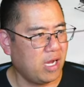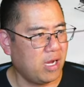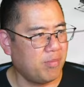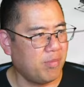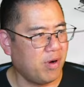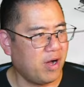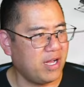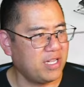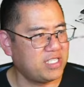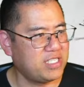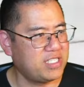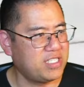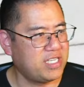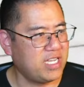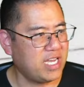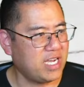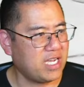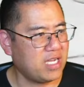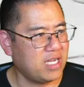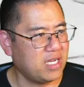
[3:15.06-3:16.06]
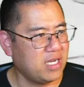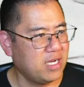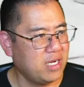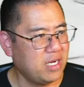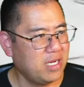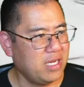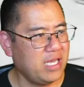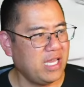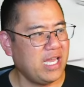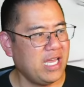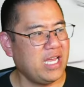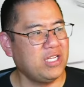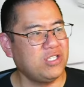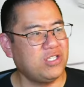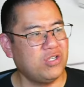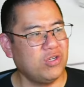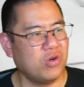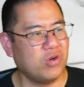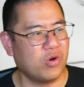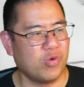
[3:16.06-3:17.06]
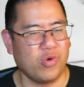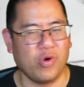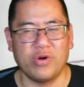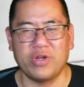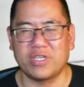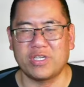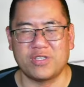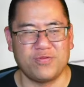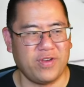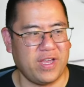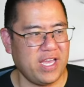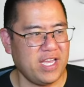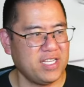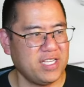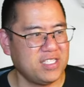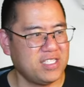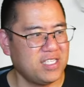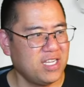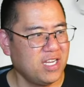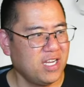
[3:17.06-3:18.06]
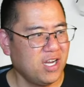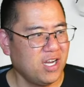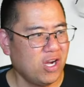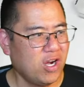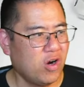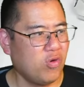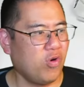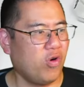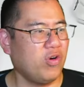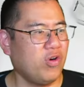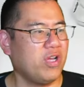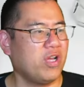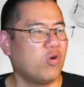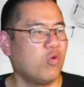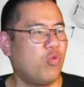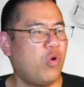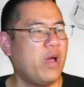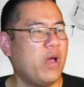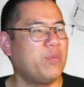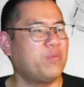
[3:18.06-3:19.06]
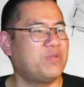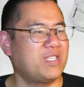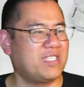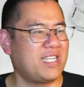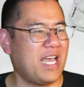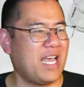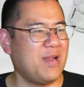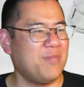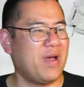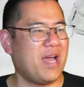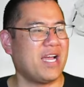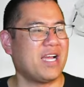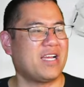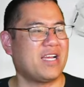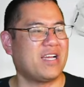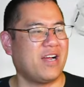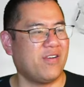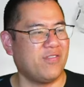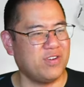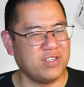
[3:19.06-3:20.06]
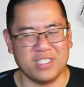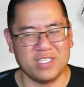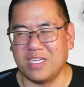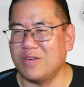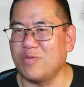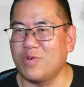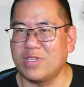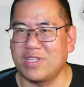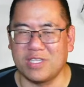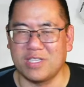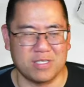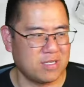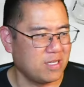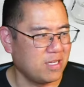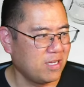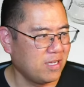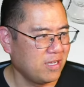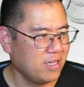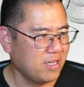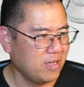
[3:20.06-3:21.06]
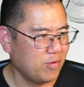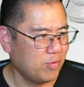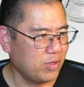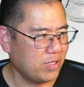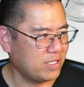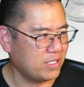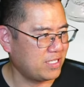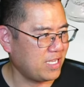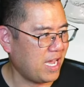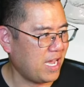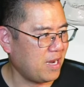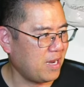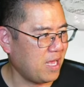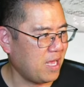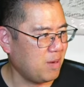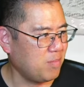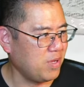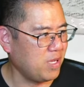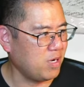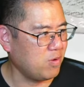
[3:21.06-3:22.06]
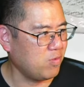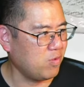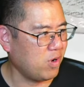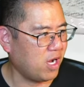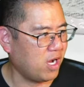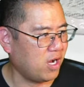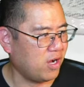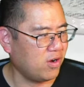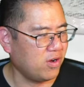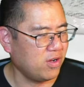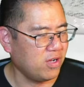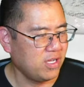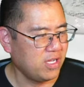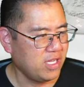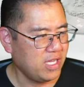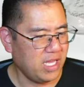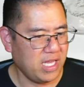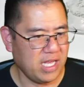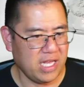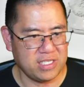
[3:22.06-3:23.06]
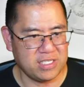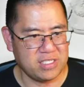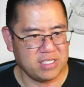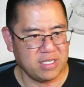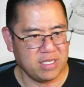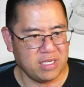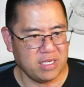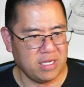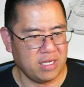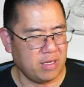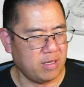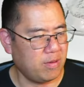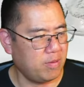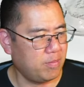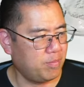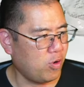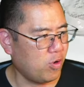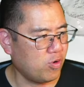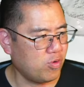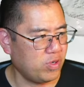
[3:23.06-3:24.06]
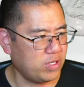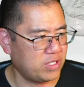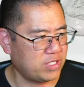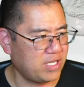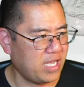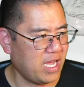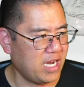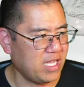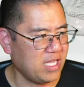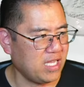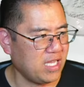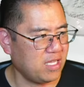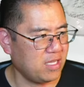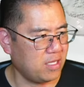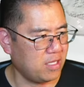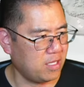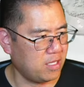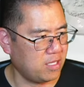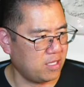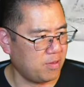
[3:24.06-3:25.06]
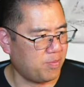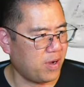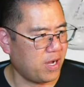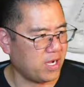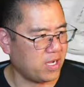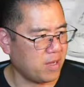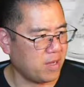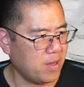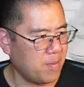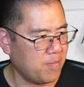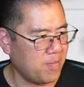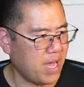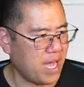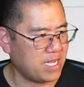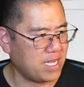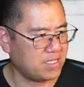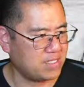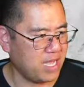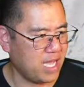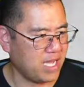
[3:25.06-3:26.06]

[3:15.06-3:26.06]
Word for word: Åman's stick into Hronek's face. Hronek whips his head back, covers it with his with his hand, and meanwhile, it's uh, Boqvist getting the, the puck past